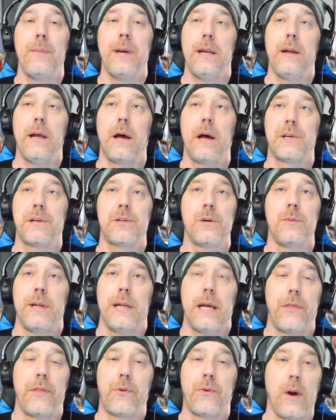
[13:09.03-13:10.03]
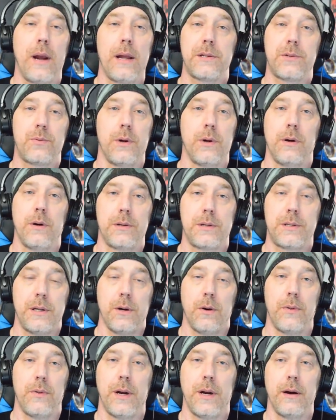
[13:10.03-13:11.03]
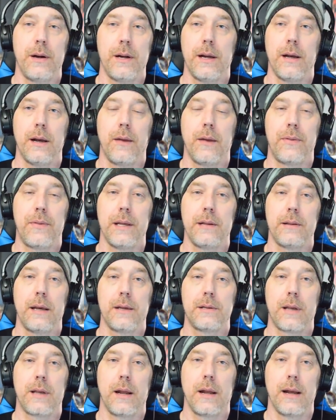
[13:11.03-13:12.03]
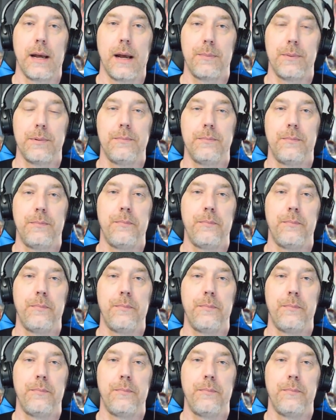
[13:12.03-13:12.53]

I mean, assuming that threat's real, is still there. Yeah, I think that's got to happen.